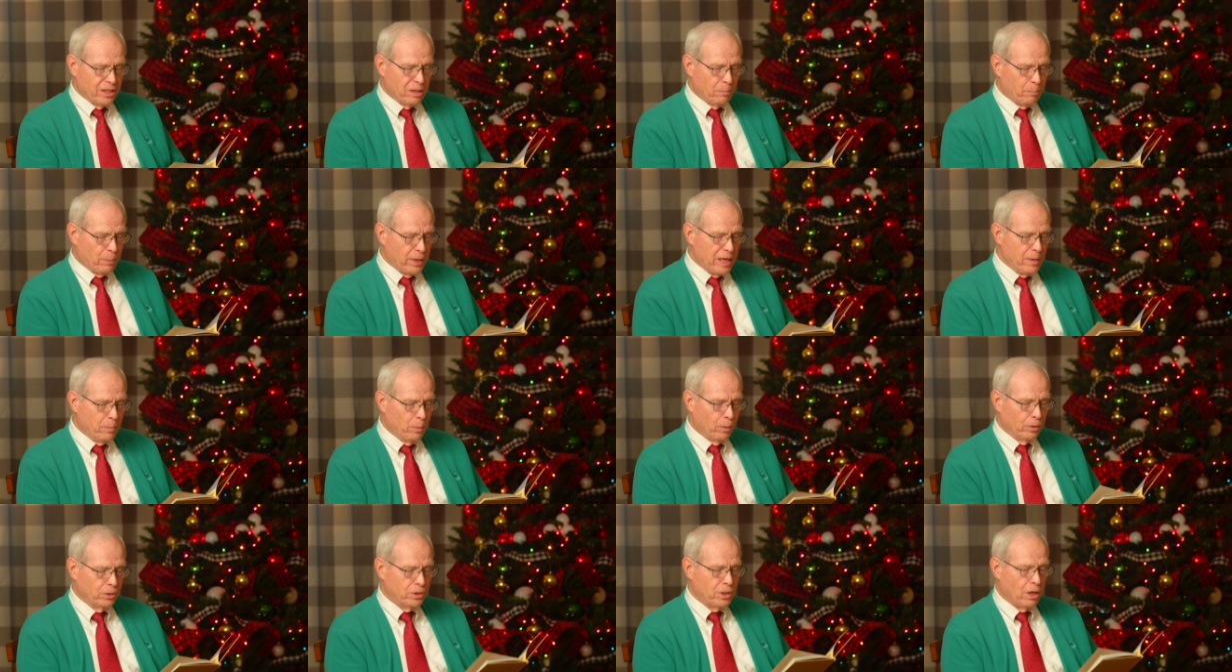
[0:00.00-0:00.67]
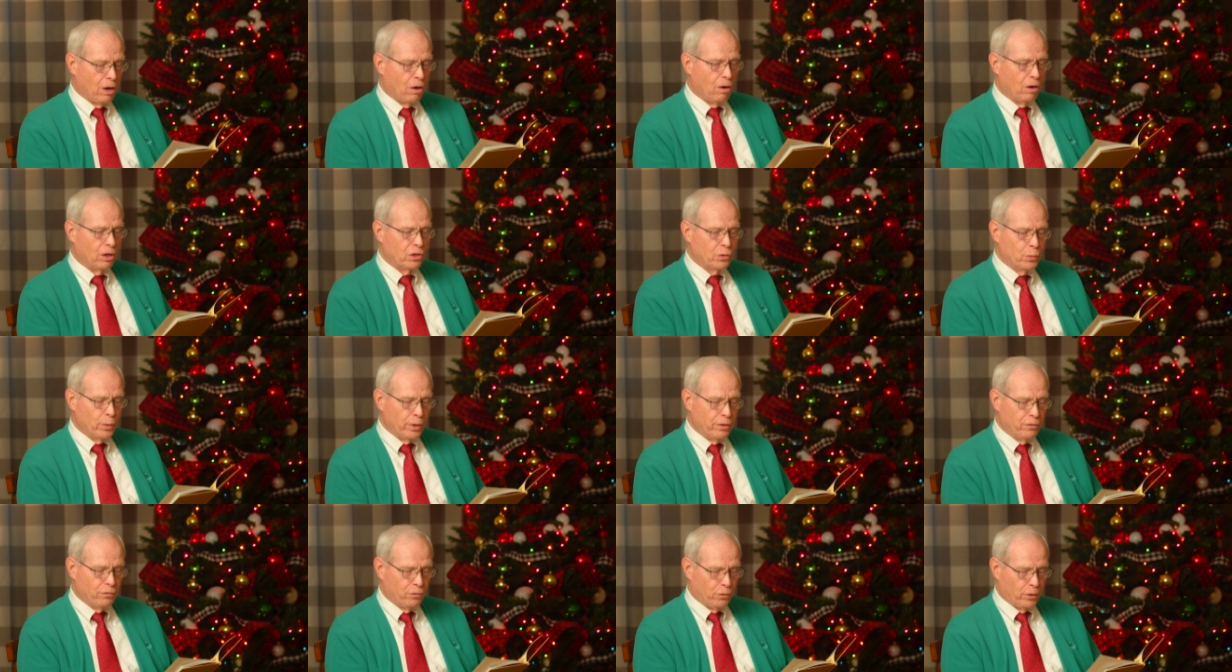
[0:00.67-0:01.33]
The people talked
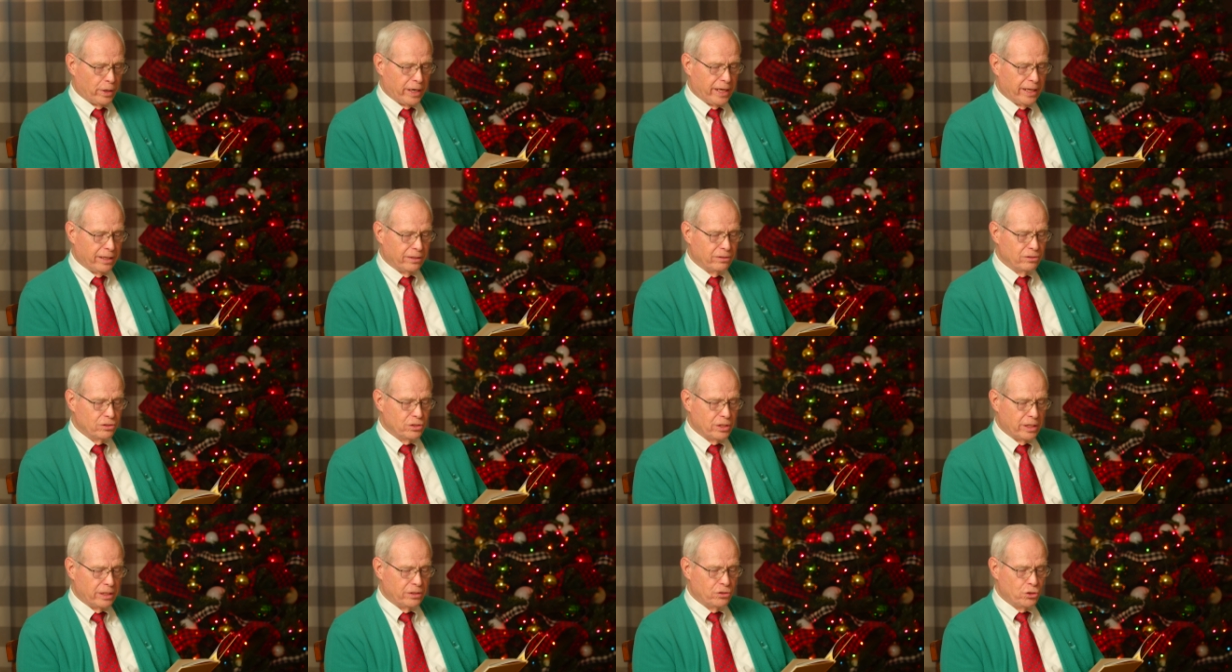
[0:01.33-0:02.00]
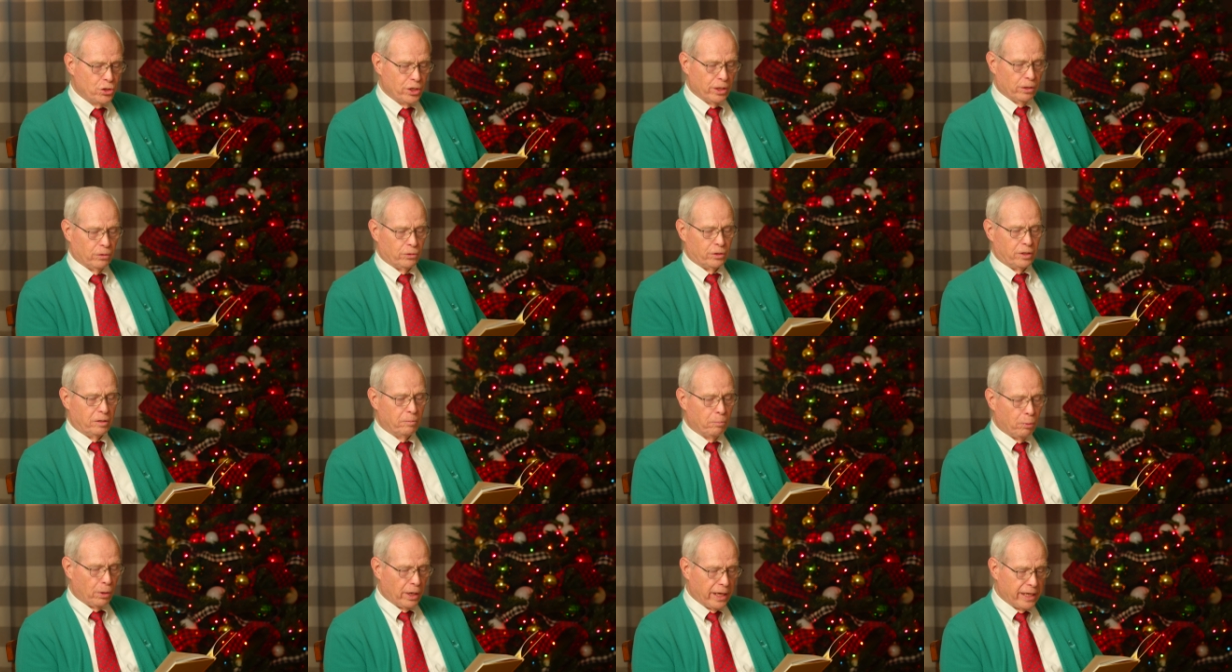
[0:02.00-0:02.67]
with friends and
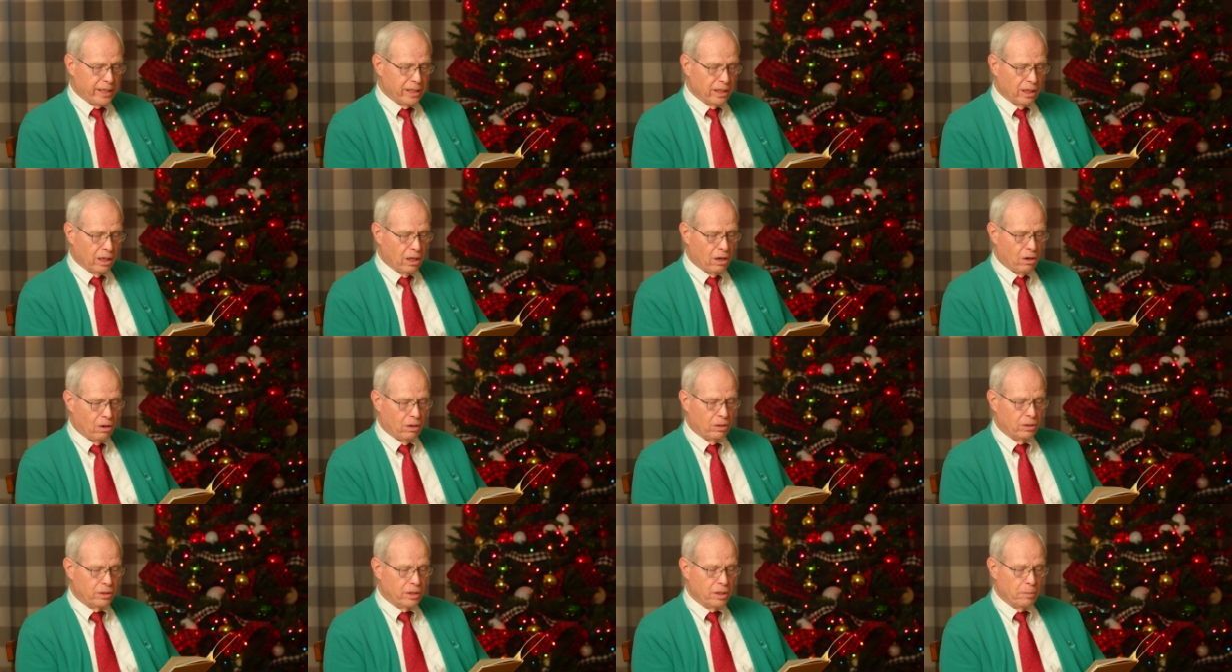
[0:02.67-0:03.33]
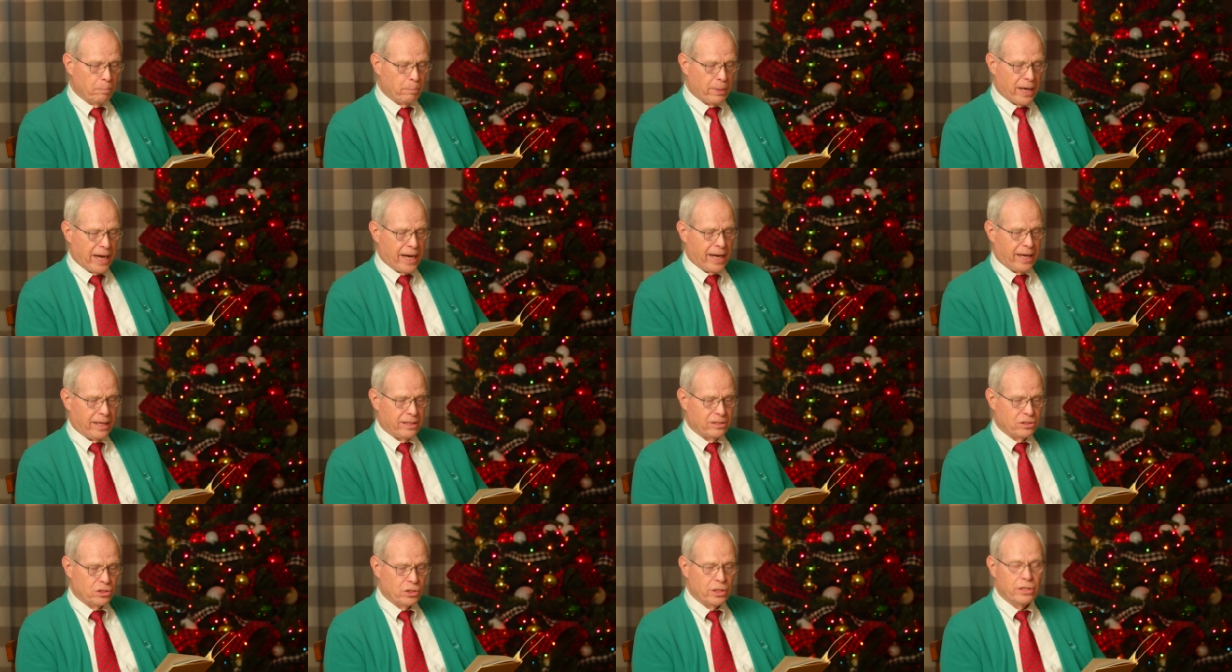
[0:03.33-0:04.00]
children played along the
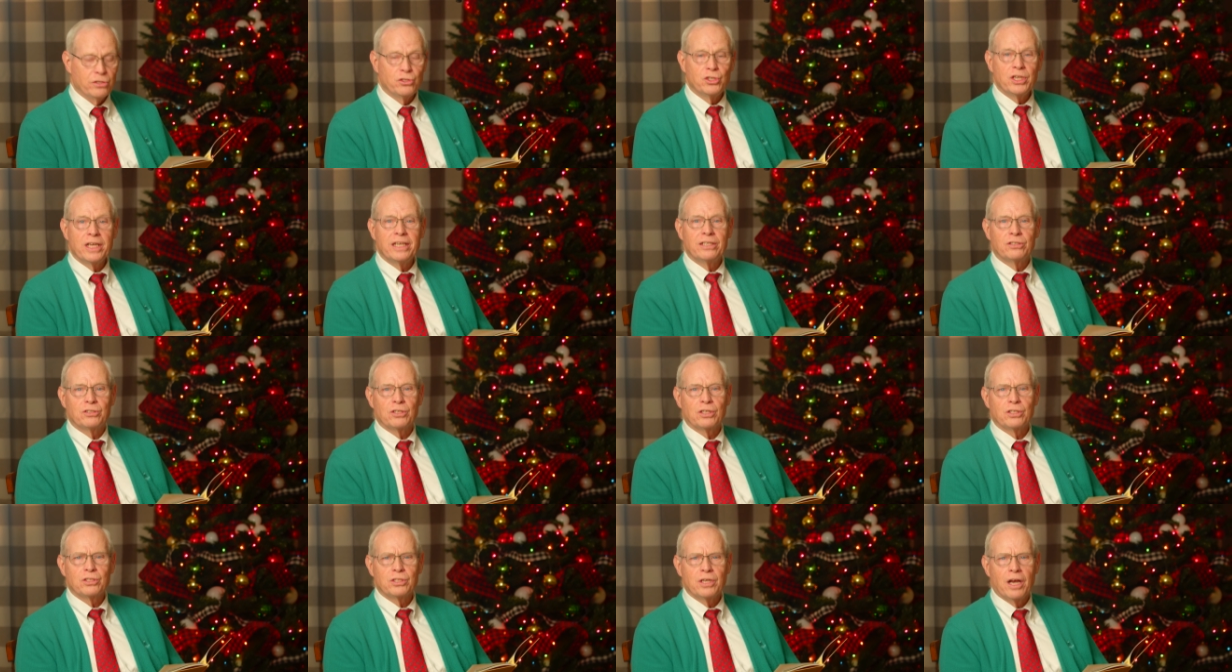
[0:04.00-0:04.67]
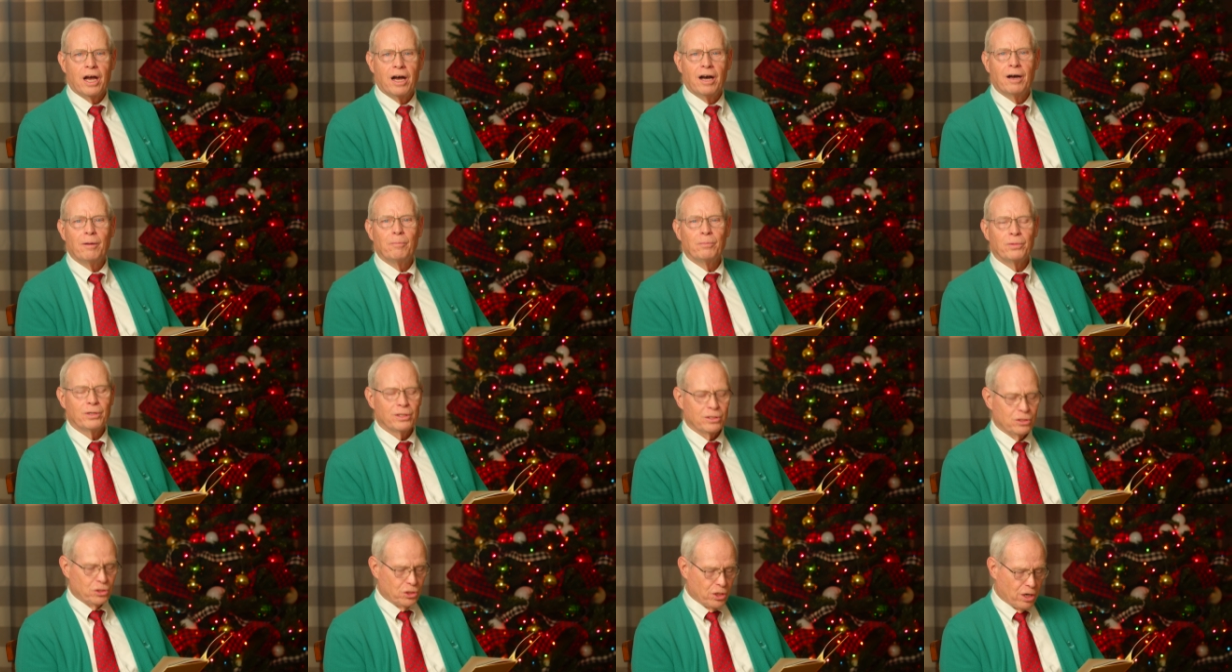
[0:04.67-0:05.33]
paths, and Jesus hummed
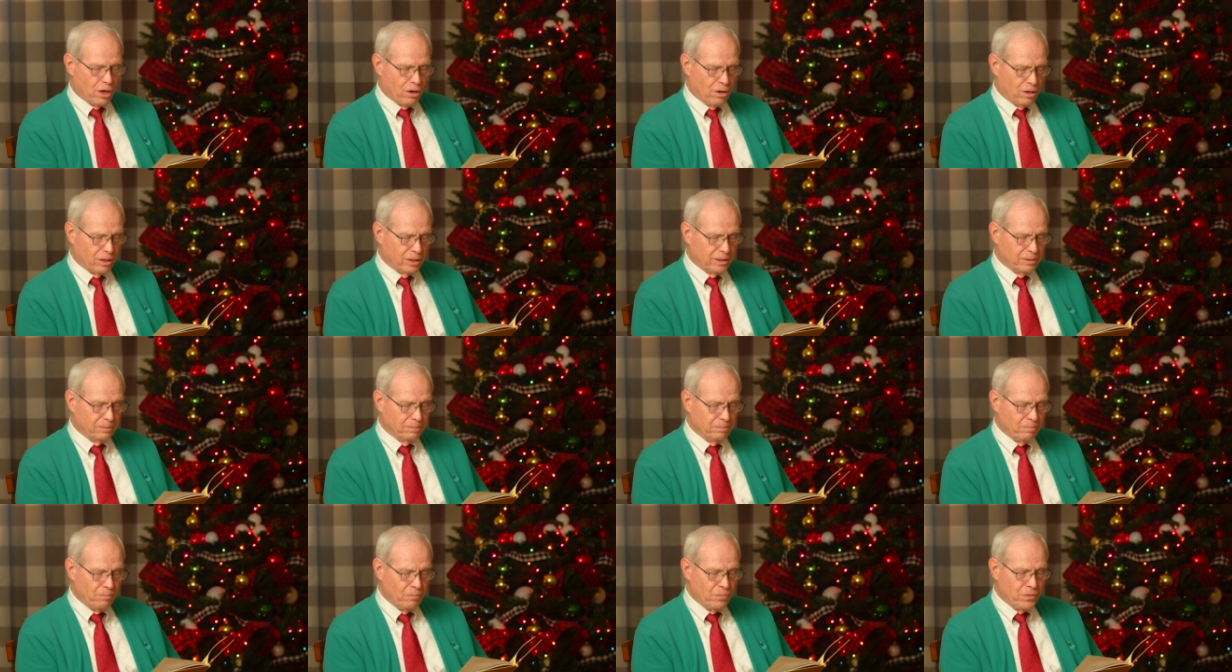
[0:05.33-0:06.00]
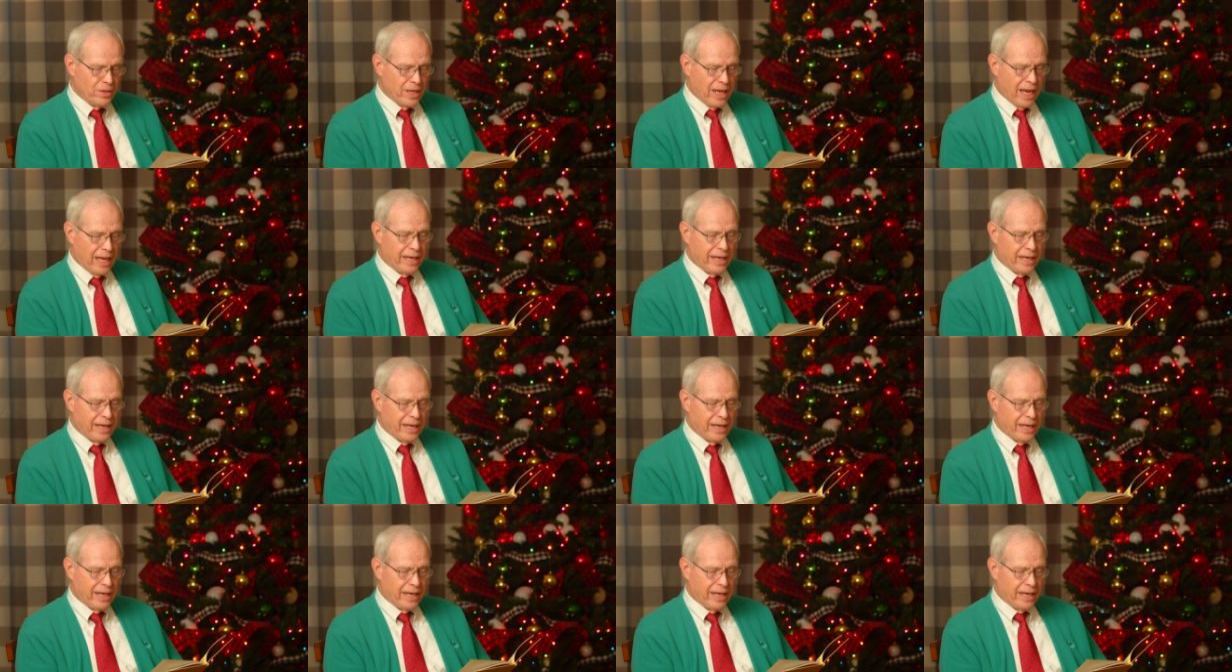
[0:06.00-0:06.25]
a song,